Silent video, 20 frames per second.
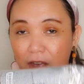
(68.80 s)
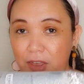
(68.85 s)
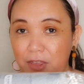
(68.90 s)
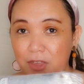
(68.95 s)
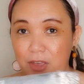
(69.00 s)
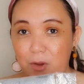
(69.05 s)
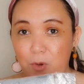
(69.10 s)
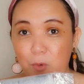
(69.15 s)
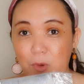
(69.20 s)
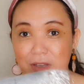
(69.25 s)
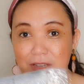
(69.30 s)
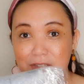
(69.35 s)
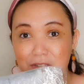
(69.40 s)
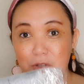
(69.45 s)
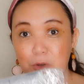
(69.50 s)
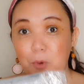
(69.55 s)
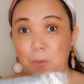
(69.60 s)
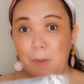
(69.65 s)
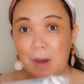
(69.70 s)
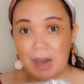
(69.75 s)
There was
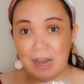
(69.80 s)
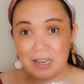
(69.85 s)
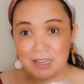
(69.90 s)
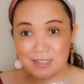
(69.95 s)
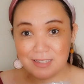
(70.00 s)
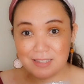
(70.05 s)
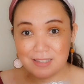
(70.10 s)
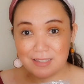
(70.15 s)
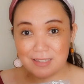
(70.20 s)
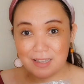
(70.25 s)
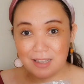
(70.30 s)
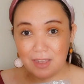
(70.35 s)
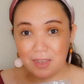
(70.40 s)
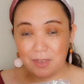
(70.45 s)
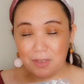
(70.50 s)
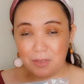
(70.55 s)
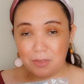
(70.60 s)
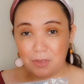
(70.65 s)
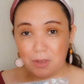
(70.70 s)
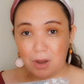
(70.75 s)
no box,
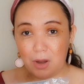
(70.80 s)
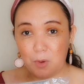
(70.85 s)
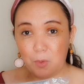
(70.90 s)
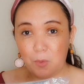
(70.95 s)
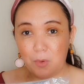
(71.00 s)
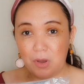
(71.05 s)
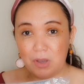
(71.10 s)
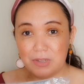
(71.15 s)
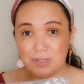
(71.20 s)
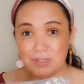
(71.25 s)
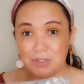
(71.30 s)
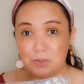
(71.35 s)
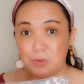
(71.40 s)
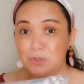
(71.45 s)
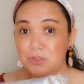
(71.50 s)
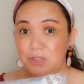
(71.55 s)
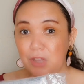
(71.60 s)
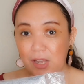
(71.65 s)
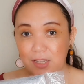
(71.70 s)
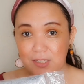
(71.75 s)
there was no
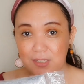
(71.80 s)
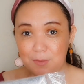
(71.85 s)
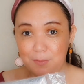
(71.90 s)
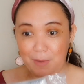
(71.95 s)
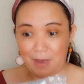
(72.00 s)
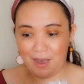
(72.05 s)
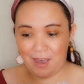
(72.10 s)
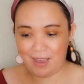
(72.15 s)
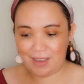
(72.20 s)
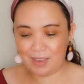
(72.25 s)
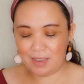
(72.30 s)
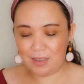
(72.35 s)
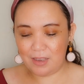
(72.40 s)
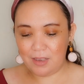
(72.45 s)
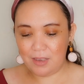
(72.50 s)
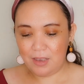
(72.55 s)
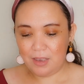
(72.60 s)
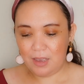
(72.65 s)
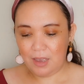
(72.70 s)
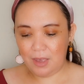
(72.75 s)
dust bag,
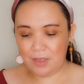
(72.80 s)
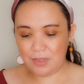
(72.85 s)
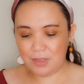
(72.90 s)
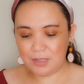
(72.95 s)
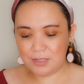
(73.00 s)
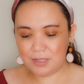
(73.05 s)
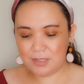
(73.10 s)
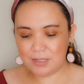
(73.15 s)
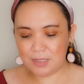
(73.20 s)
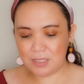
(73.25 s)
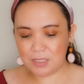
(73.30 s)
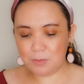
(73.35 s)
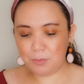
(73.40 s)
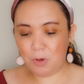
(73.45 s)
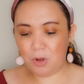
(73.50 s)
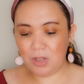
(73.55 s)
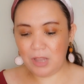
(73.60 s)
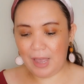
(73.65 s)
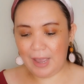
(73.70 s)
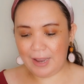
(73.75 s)
and this is a
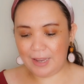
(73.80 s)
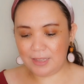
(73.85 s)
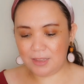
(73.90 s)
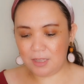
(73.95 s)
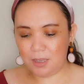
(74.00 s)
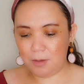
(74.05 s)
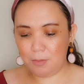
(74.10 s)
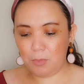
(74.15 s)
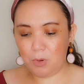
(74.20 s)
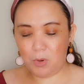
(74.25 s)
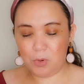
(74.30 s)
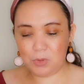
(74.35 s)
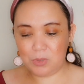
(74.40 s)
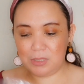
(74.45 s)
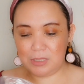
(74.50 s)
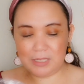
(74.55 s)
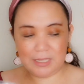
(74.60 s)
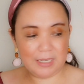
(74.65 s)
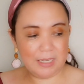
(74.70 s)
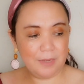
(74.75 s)
small item
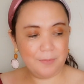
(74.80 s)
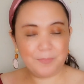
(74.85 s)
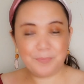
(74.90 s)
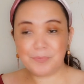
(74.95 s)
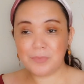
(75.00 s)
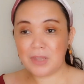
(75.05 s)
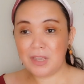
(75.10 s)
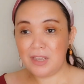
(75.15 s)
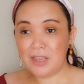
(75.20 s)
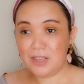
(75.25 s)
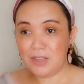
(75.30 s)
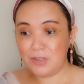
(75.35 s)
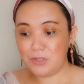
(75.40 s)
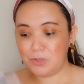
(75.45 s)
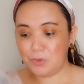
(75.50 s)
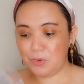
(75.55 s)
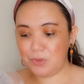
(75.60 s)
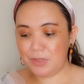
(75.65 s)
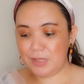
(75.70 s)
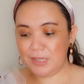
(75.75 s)
only.
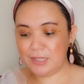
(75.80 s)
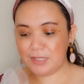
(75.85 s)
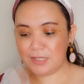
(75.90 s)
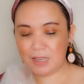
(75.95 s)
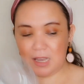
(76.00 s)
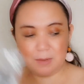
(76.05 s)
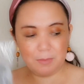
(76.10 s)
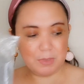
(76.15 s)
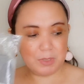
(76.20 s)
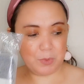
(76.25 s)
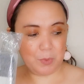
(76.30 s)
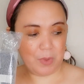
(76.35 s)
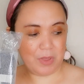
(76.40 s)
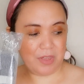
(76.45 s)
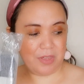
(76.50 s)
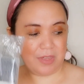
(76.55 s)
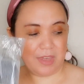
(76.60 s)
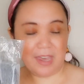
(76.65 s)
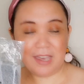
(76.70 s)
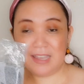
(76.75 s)
So this comes
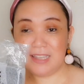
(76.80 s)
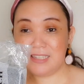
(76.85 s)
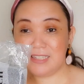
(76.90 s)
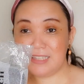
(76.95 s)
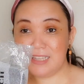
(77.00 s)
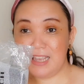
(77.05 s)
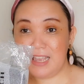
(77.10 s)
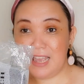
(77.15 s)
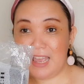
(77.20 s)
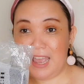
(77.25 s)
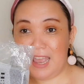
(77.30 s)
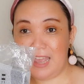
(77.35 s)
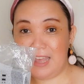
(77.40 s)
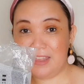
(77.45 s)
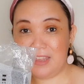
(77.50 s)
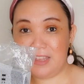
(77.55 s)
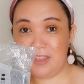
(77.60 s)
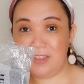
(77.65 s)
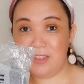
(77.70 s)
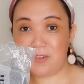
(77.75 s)
with this,
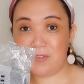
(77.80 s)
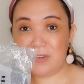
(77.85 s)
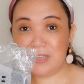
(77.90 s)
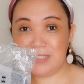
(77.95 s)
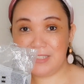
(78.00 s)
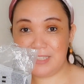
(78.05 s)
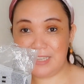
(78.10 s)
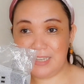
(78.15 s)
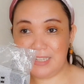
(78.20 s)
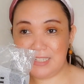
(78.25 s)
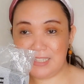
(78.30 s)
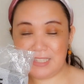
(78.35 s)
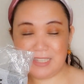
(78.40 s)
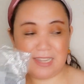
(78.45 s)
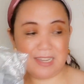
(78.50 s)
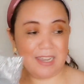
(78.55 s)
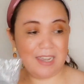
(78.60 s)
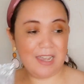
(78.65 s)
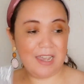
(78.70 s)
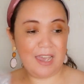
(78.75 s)
and then the
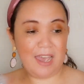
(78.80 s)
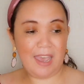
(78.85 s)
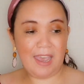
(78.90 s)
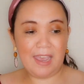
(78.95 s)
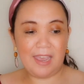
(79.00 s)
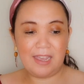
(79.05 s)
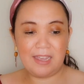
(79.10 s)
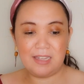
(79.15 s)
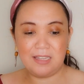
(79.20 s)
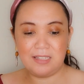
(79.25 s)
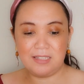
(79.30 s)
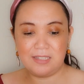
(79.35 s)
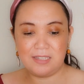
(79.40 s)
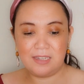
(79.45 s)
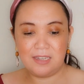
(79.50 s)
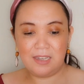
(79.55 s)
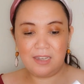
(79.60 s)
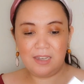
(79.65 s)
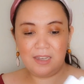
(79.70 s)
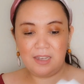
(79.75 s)
receipts and
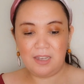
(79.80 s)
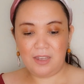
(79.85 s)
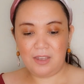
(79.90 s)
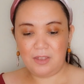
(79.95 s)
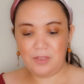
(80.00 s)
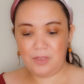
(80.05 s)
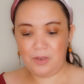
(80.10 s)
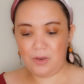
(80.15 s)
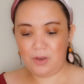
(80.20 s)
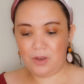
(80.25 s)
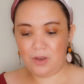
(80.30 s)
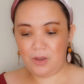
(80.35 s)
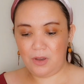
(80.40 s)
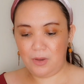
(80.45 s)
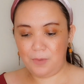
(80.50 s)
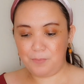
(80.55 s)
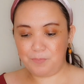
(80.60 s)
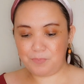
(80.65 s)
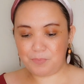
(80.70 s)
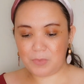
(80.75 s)

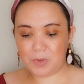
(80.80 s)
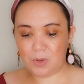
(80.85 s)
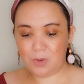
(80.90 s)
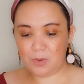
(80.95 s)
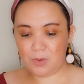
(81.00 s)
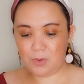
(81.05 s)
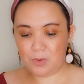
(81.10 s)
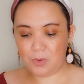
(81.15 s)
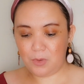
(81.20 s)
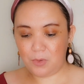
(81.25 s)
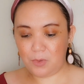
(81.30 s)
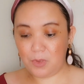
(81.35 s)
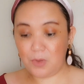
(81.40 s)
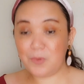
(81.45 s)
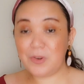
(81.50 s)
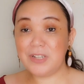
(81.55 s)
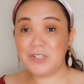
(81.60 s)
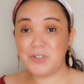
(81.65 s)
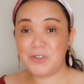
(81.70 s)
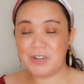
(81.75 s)
the
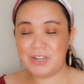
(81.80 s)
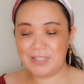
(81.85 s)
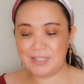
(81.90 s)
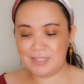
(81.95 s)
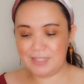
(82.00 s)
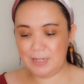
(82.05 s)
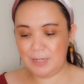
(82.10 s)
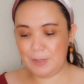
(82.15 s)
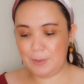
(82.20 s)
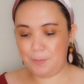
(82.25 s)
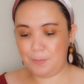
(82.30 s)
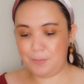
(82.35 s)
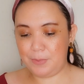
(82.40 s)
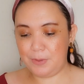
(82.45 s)
return slip.